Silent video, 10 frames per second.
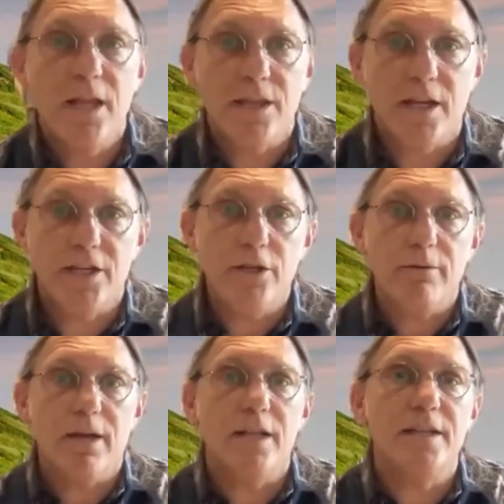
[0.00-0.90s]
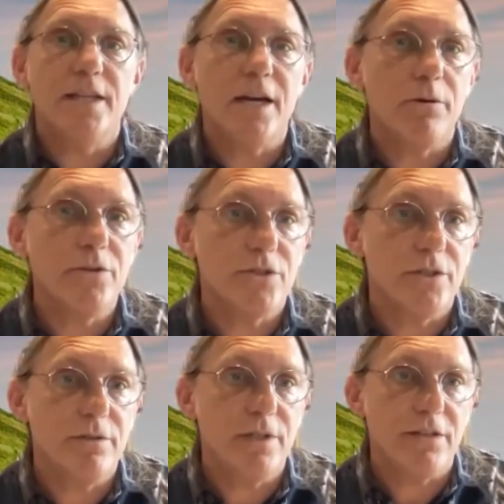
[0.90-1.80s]
Thank you, and now on
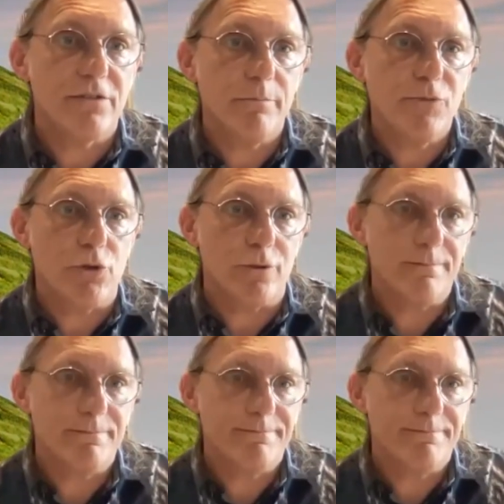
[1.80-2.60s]
to Nat Scrimshaw.